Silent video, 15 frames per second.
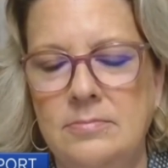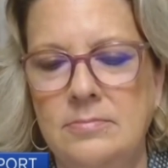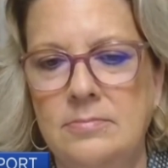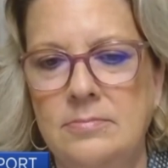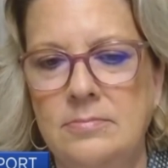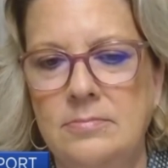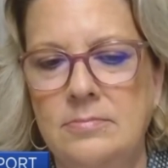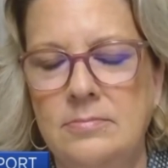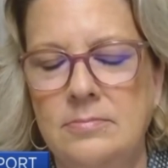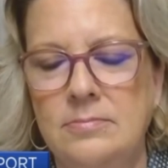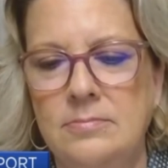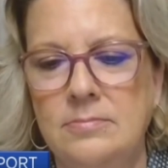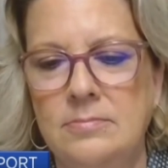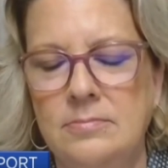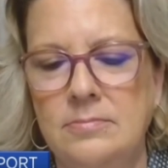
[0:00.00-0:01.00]

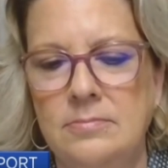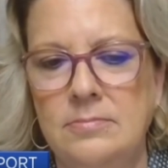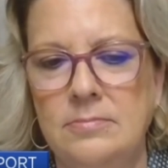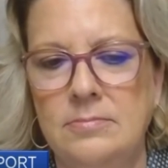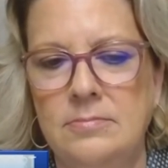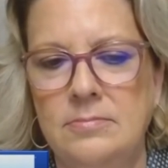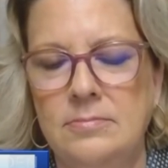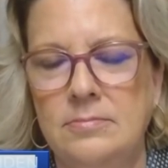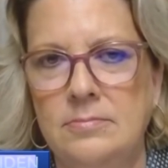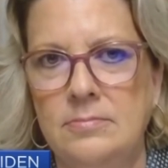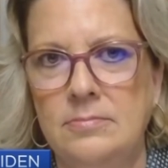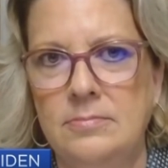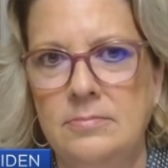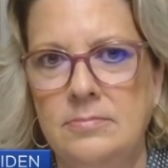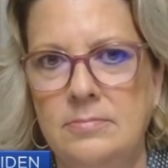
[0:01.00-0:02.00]

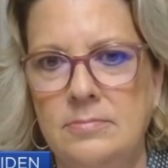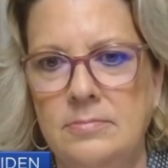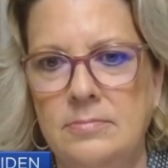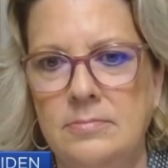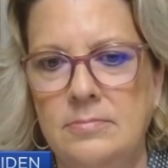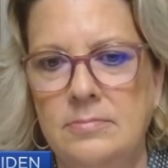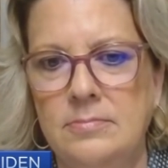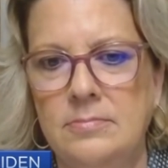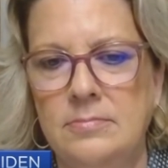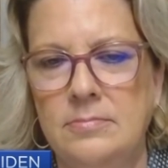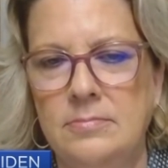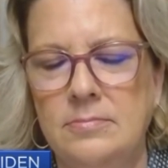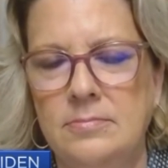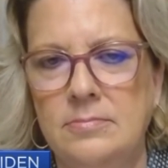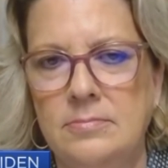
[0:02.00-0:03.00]

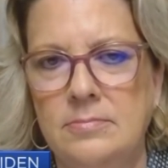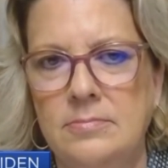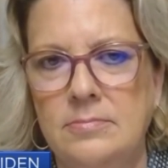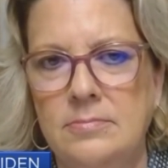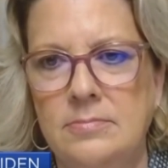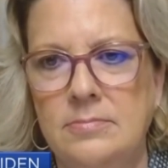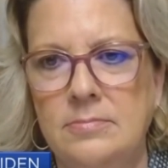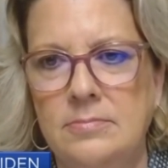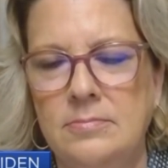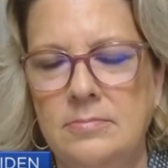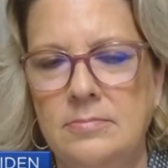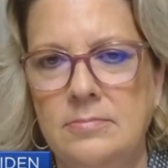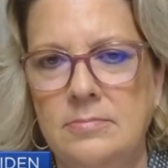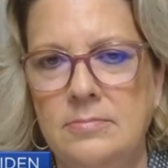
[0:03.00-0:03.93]
No words are spoken by the person on screen.